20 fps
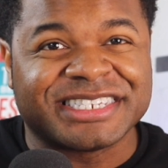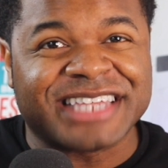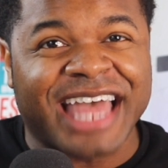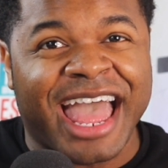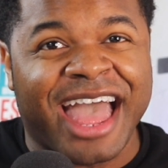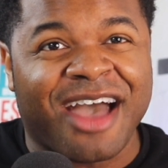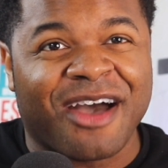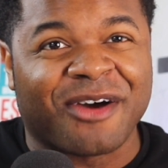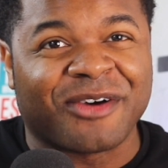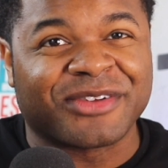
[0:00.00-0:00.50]

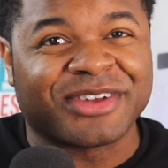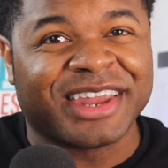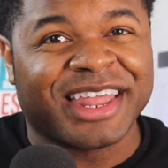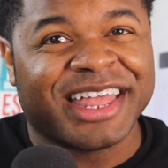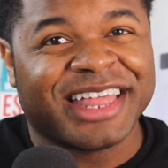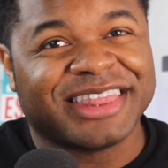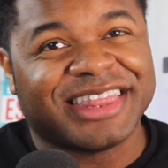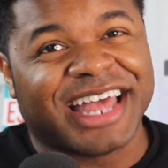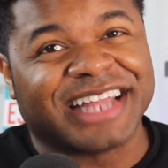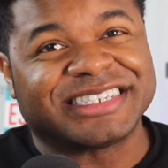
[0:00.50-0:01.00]
sound
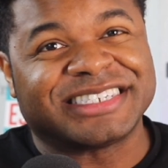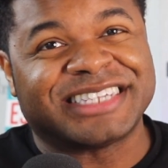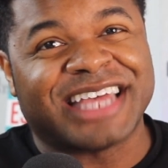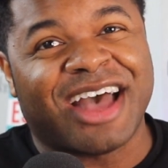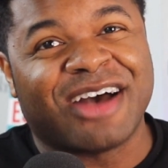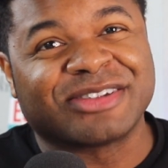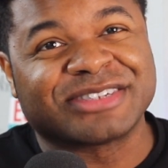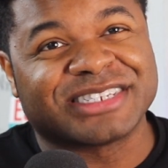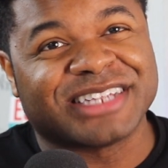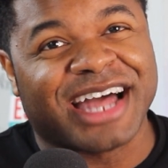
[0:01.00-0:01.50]
that
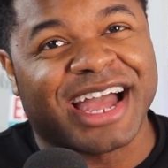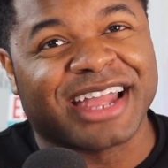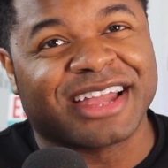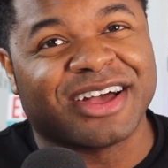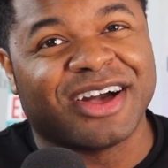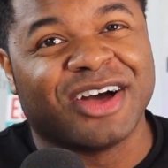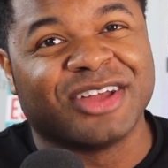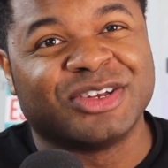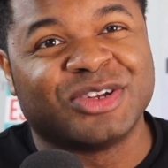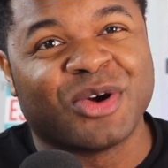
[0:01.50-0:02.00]
sounds like
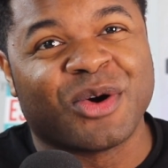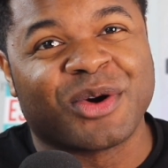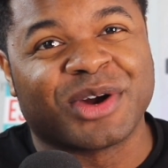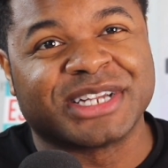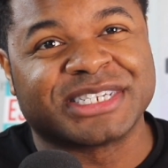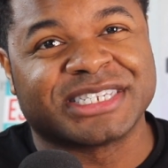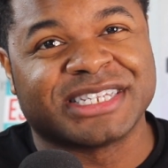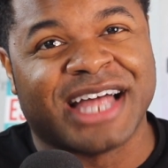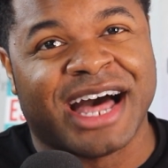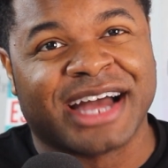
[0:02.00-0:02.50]
a door
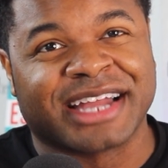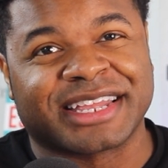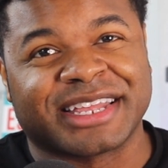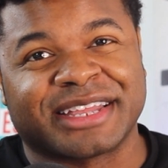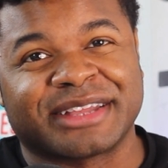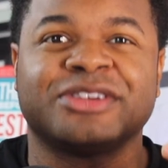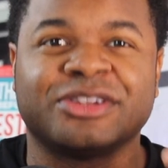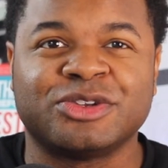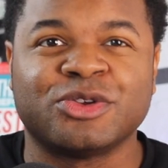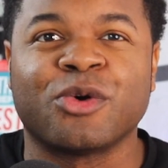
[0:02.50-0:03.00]
is locking.
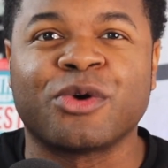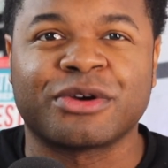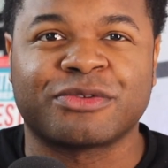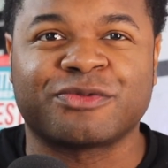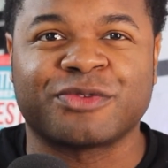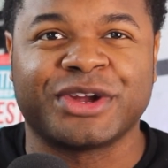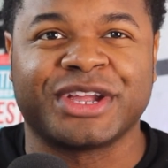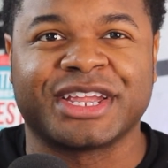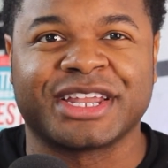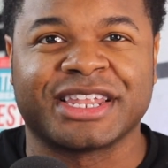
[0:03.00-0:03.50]
The door
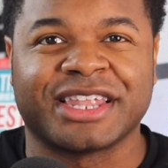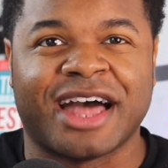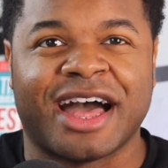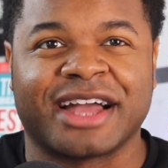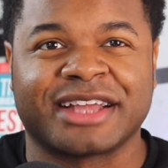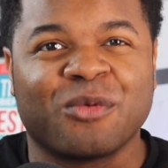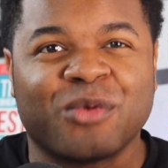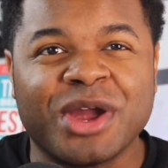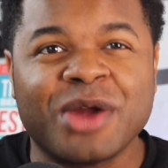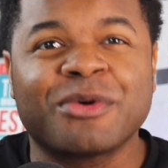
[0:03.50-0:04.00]
freaking
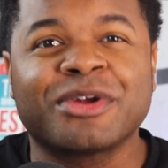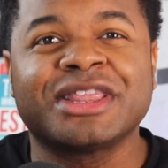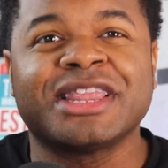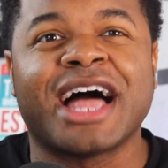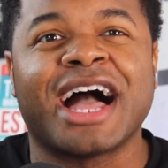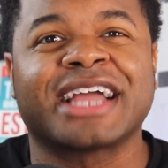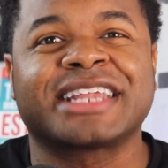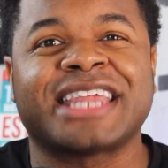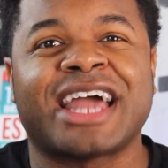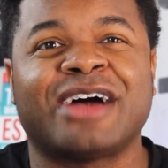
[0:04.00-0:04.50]
locked. We were
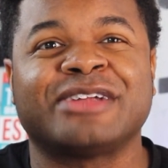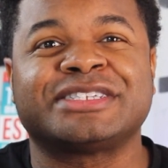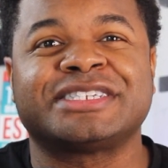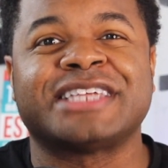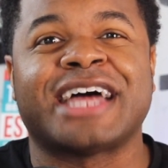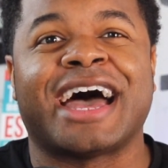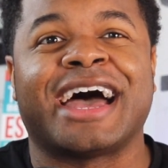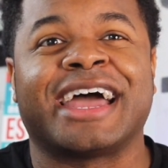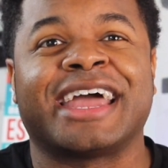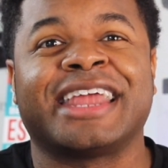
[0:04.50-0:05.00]
locked
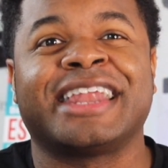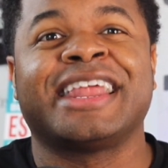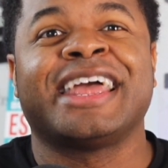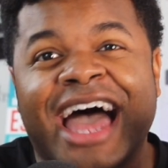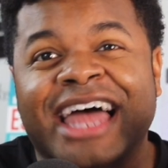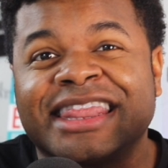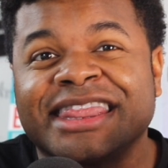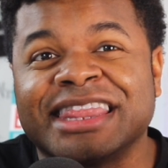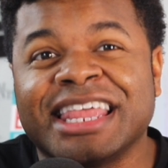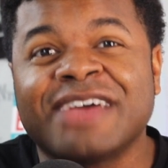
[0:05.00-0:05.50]
outside.
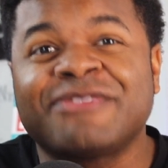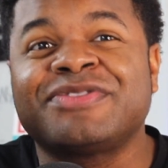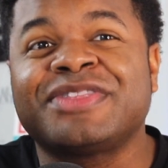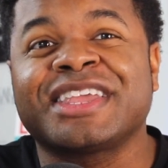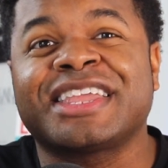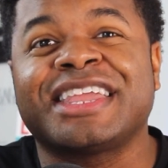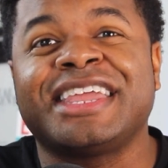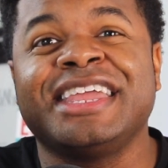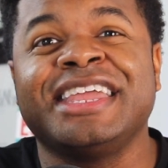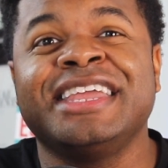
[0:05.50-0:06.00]
I left the
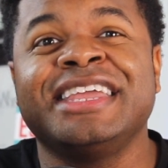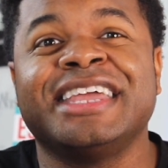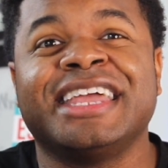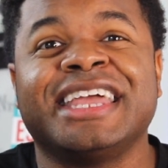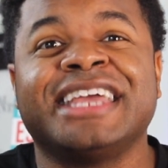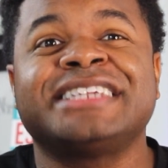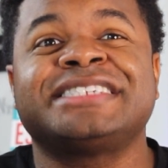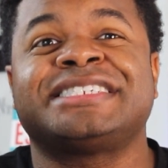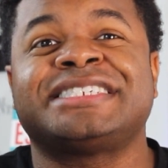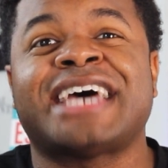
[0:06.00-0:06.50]
key
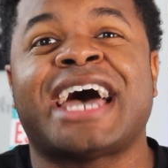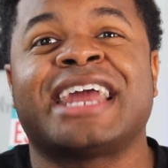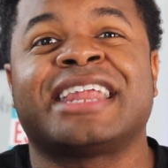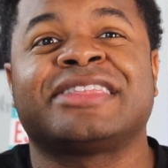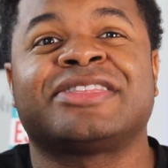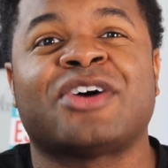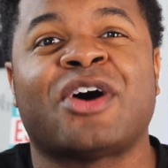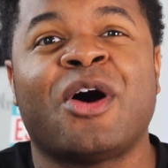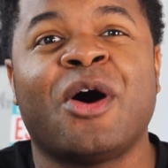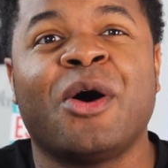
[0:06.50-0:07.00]
inside
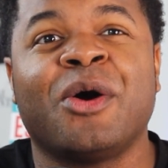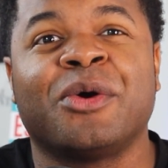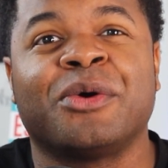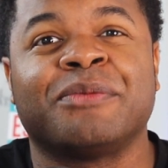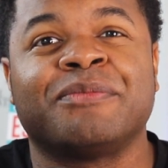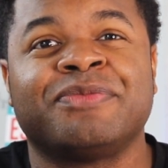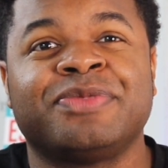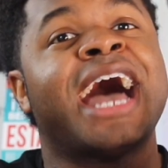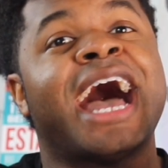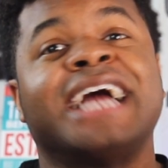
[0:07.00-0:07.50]
of the
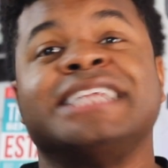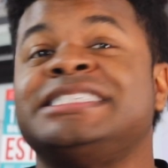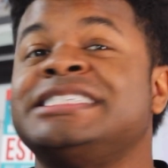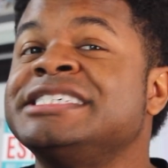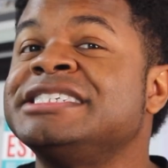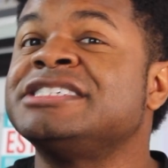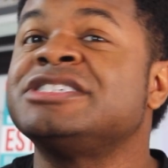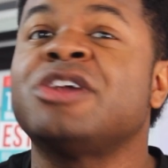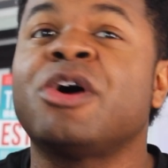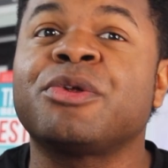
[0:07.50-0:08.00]
home. I
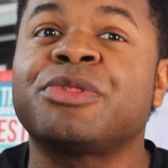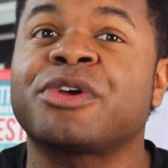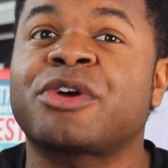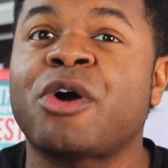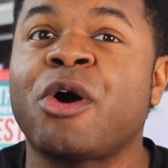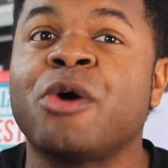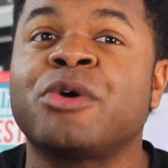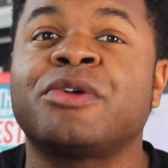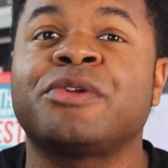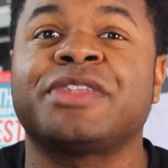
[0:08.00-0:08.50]
didn't know the
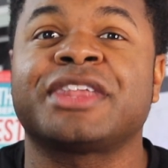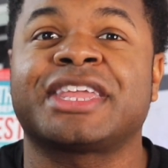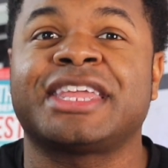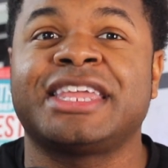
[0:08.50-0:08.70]
code on the